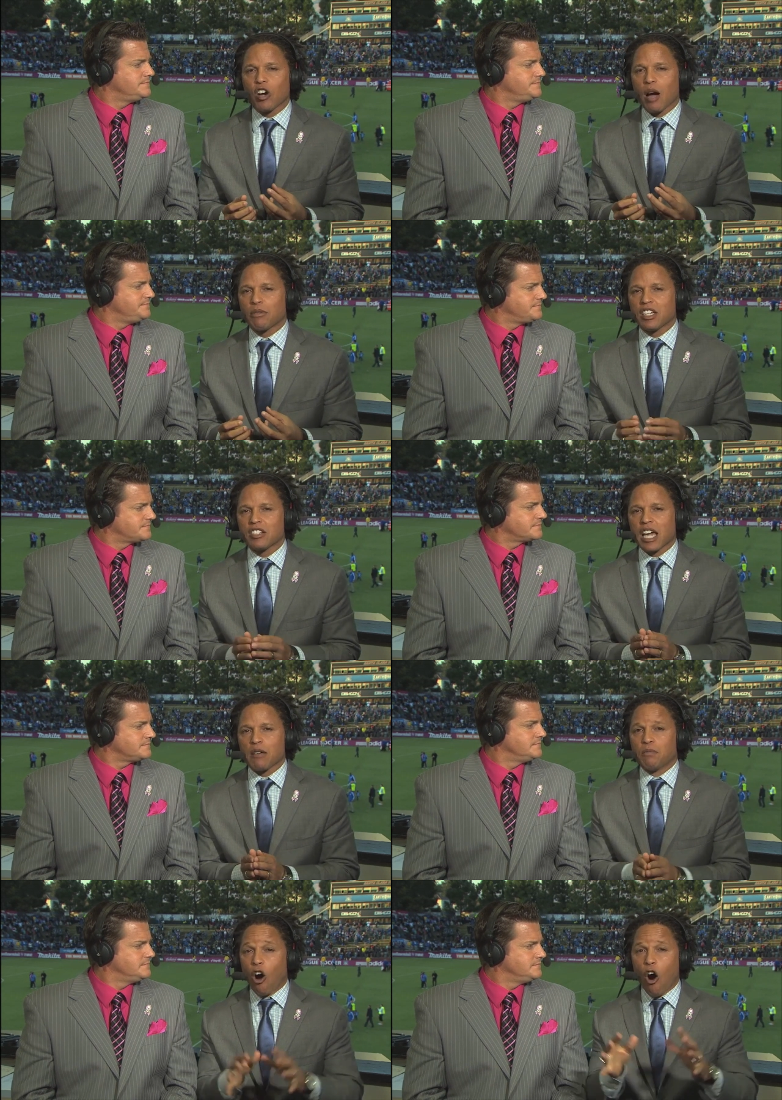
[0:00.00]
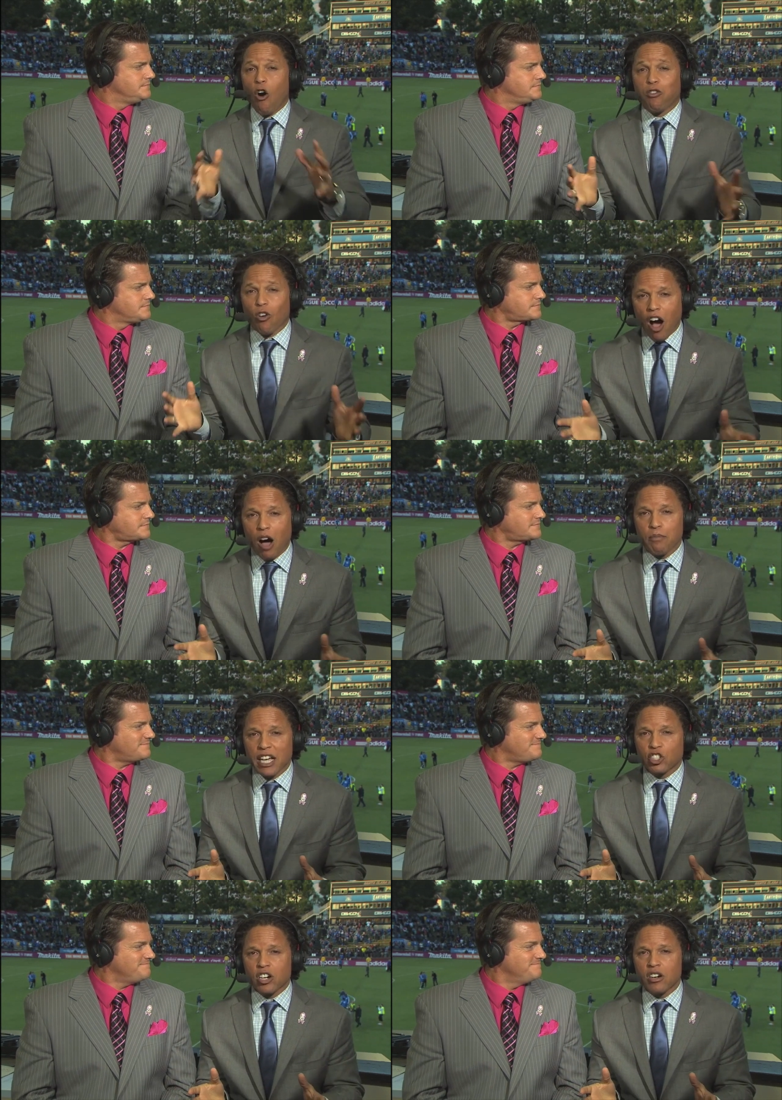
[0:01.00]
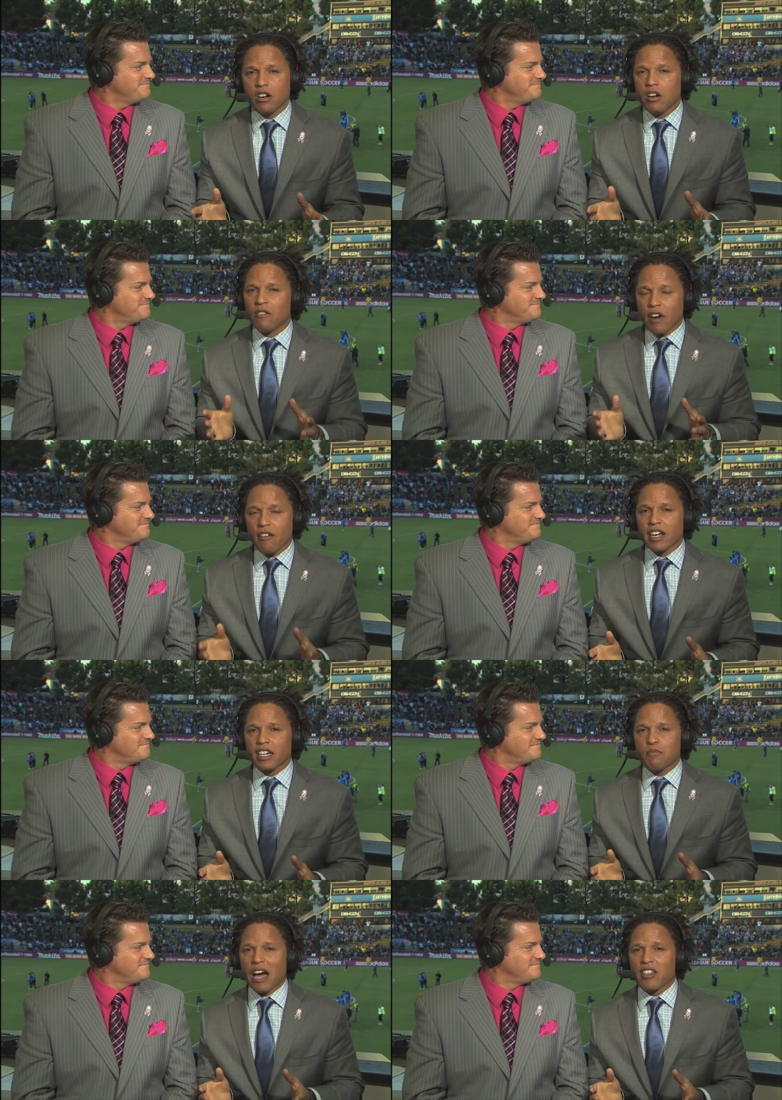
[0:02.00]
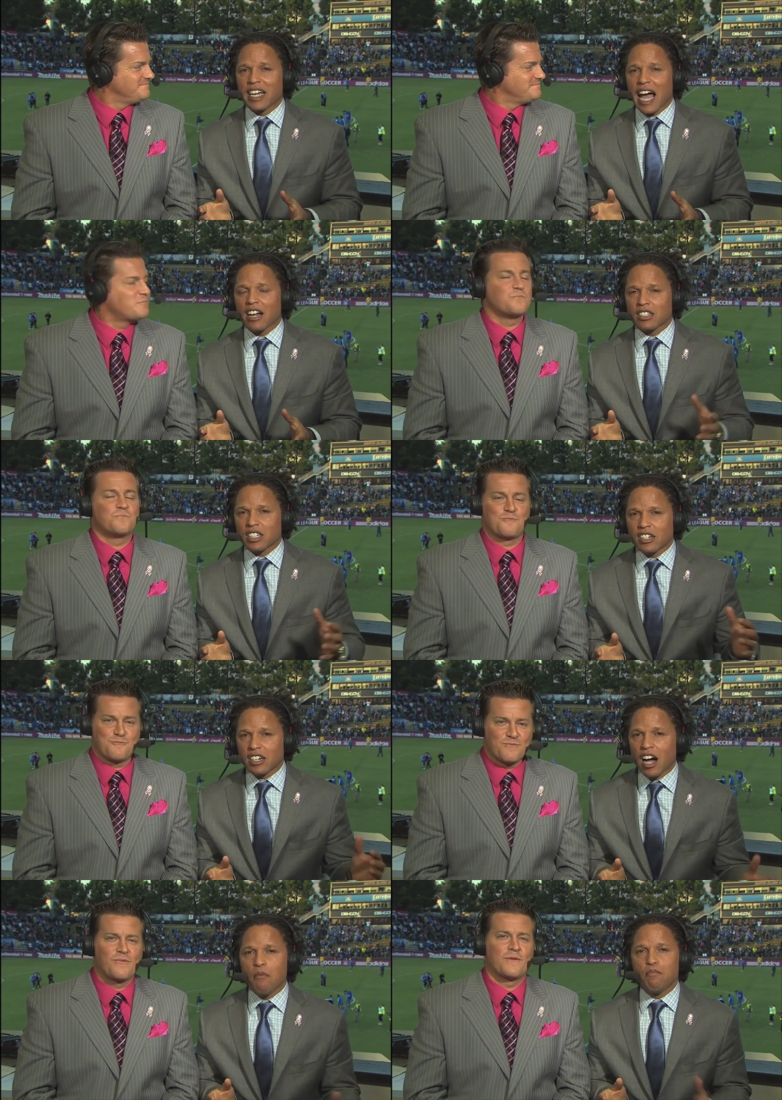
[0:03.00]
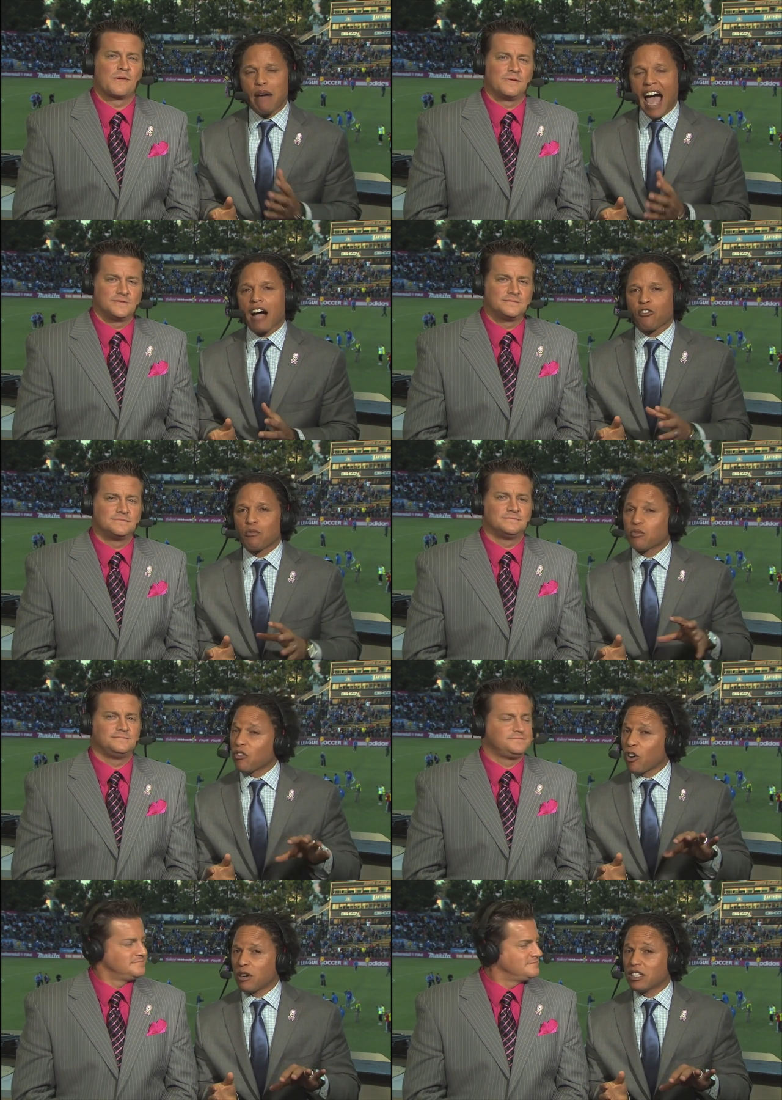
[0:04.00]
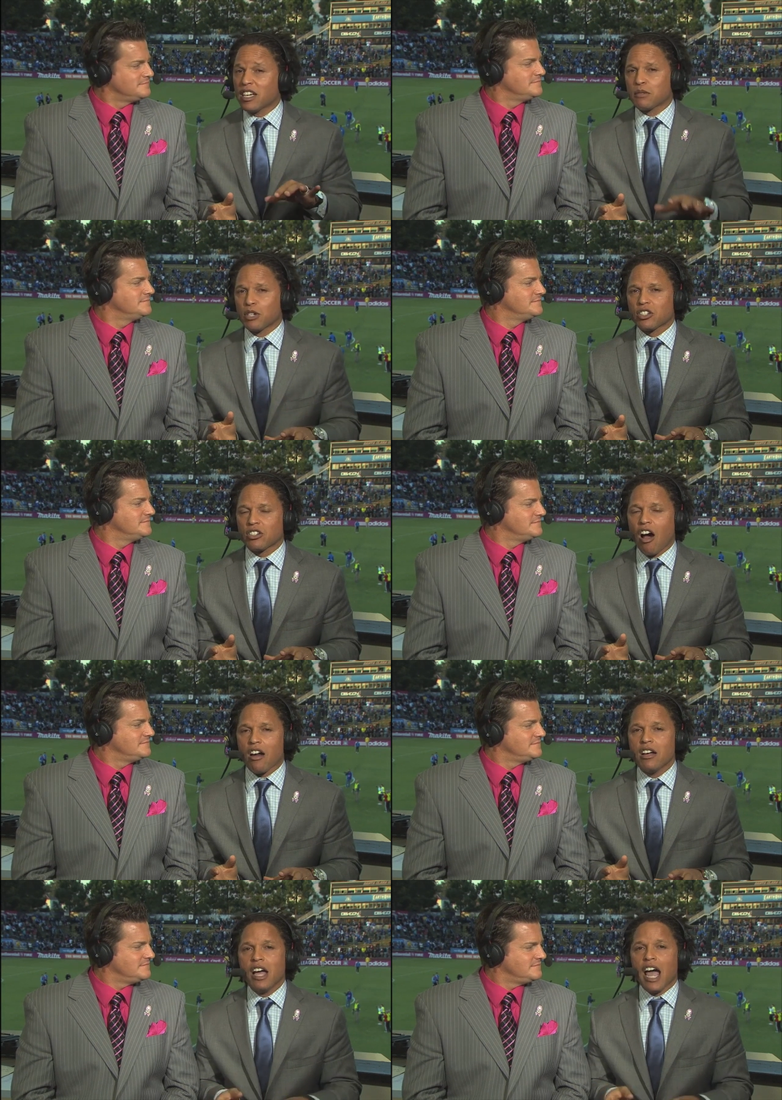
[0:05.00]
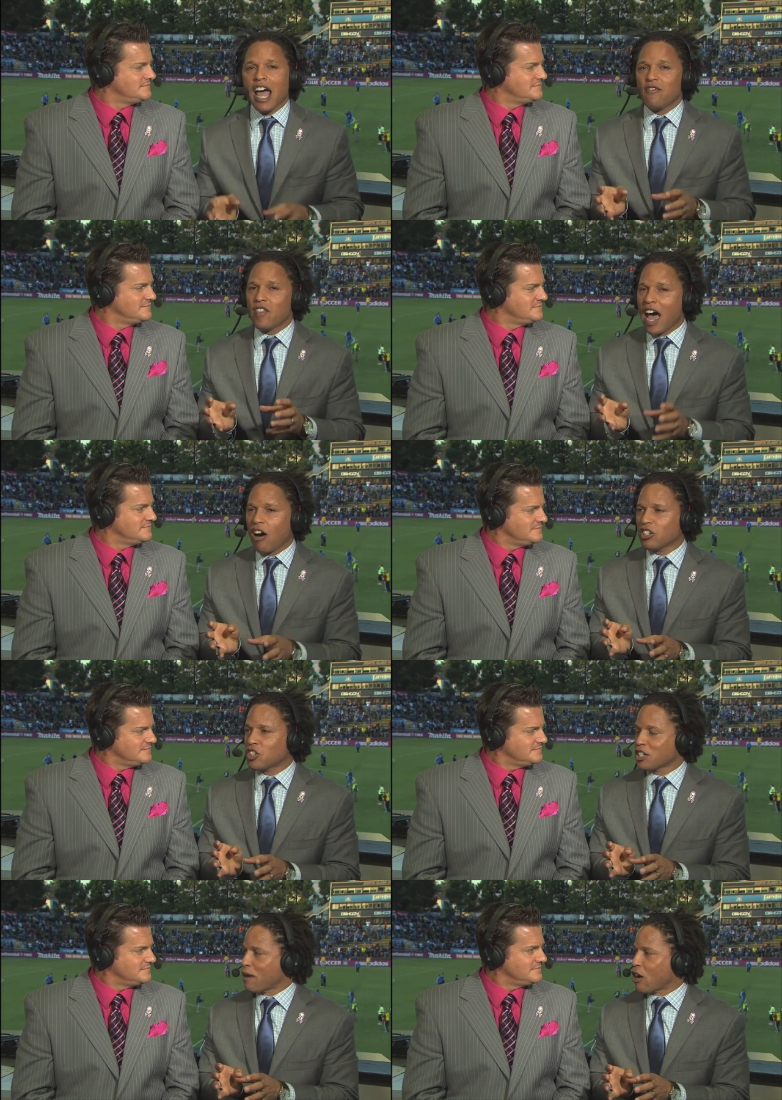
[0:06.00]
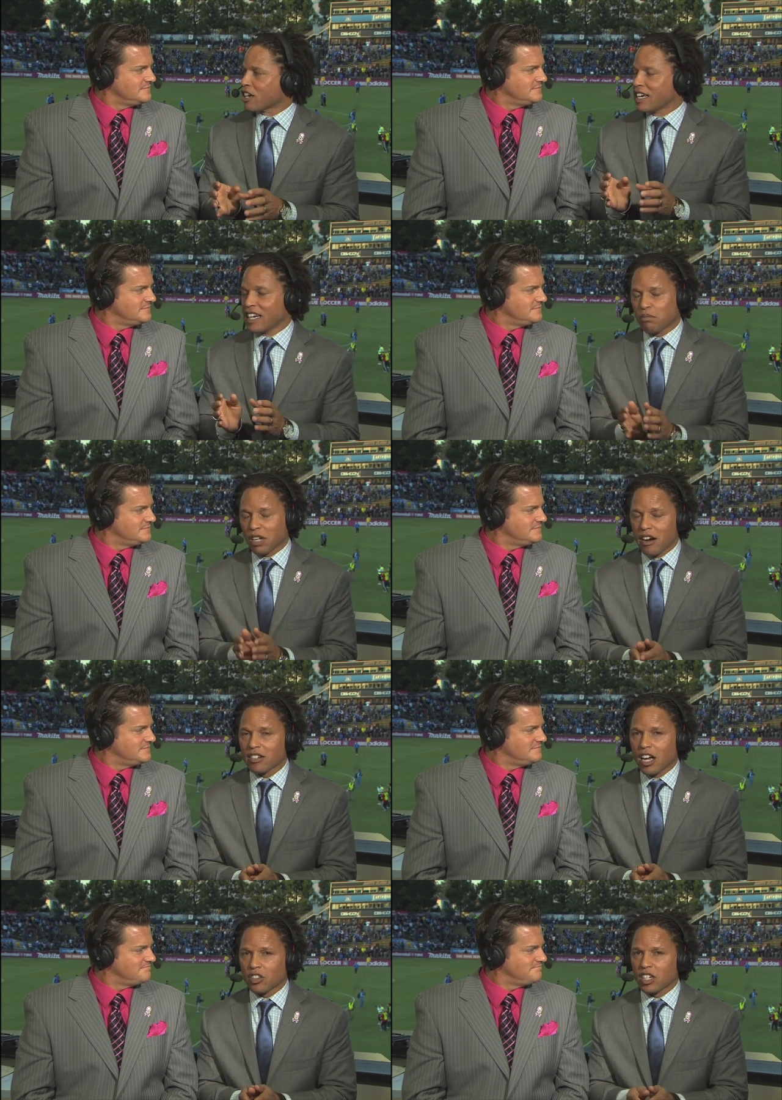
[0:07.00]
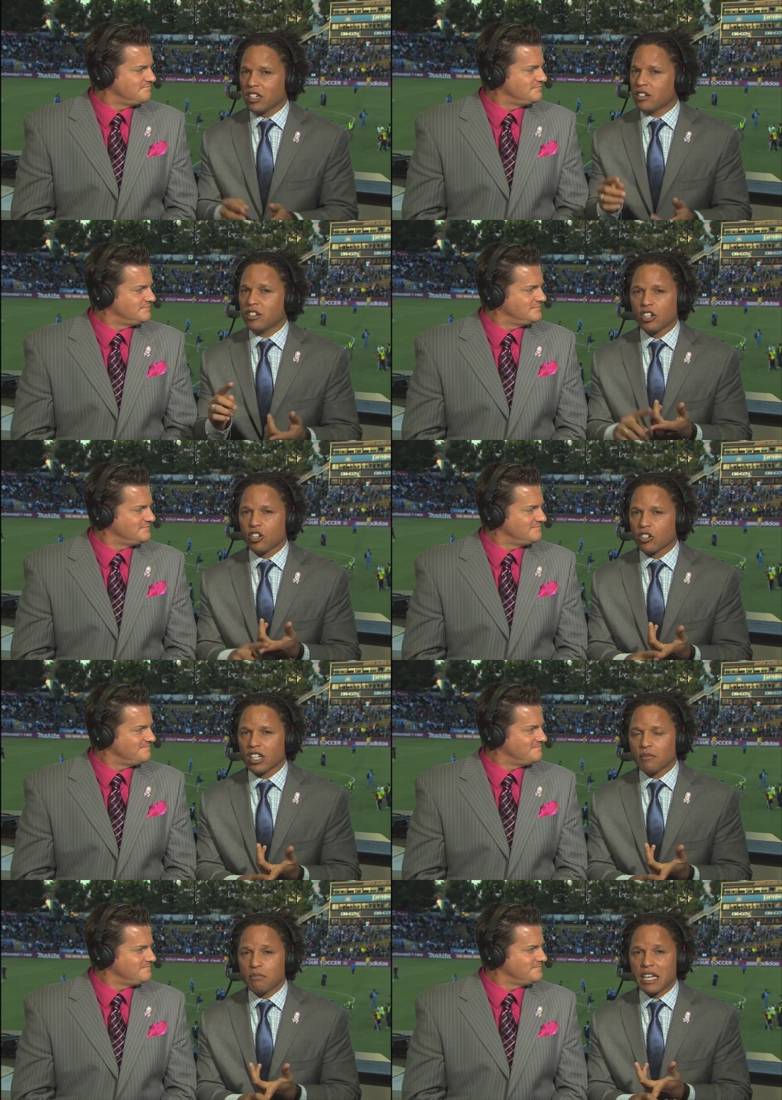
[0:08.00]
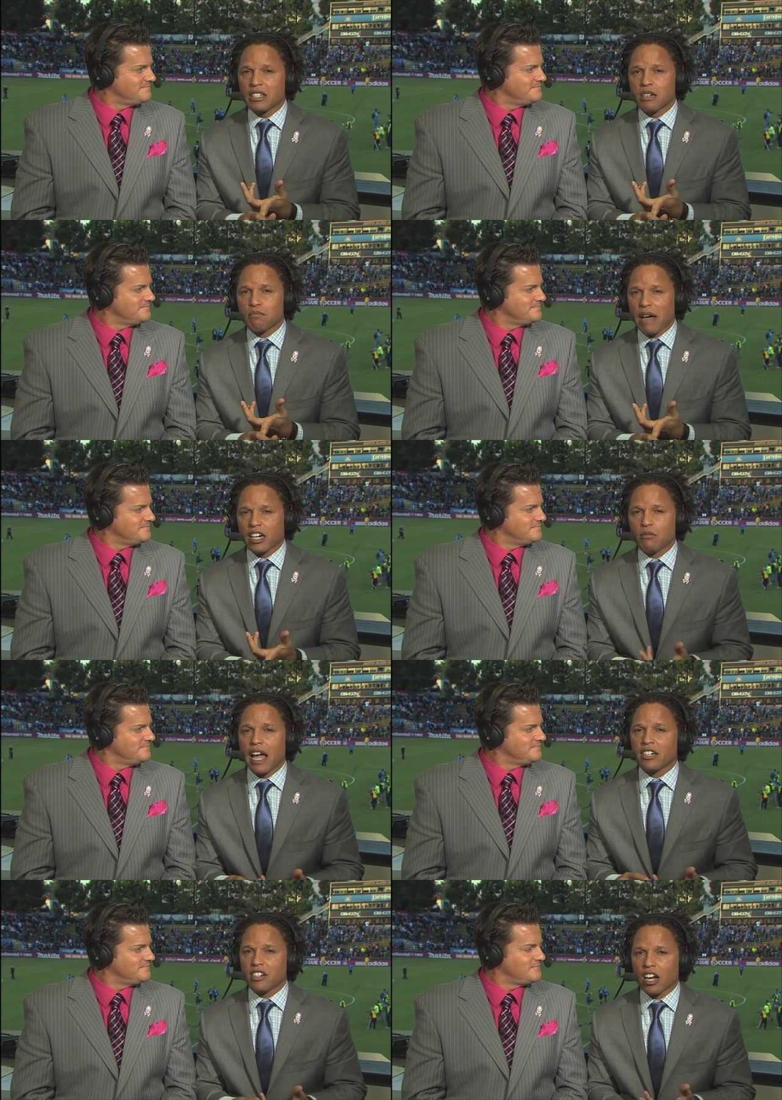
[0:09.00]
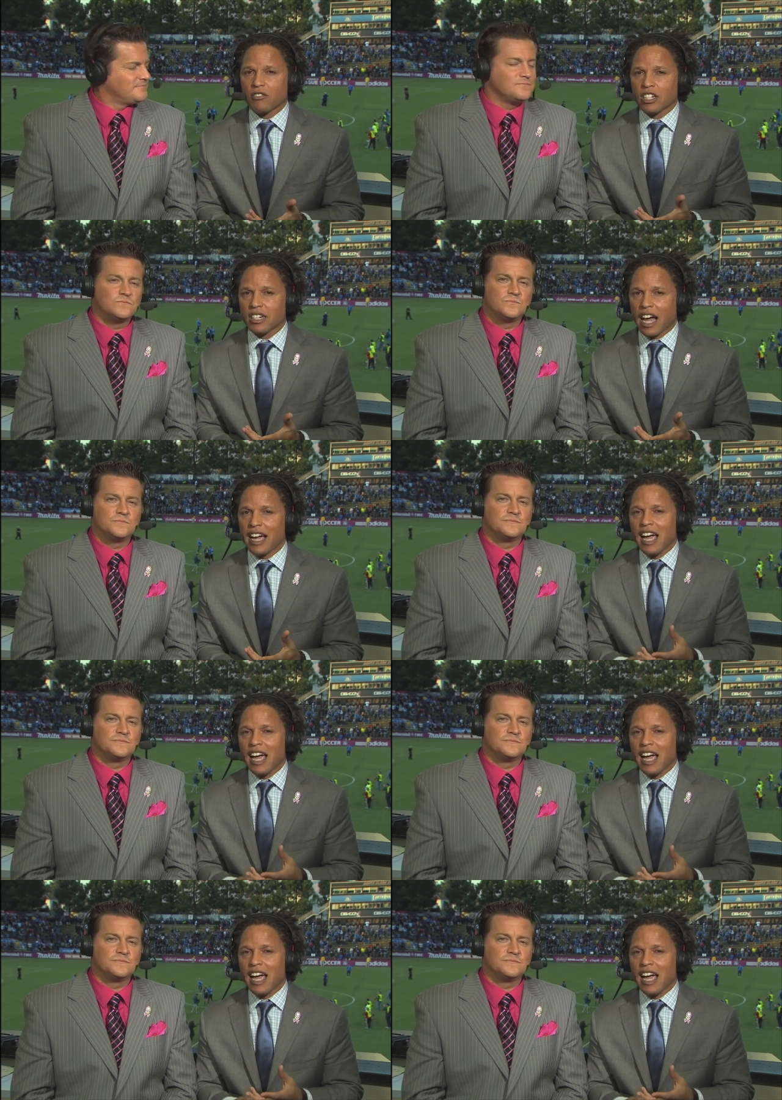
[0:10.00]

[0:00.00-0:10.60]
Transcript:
Speaker 1: dropping these games? But overall picture, very good by the Galaxy to come back from a dismal start. And now it's just about getting players healthy. You know, you're missing Beckham and Donovan tonight,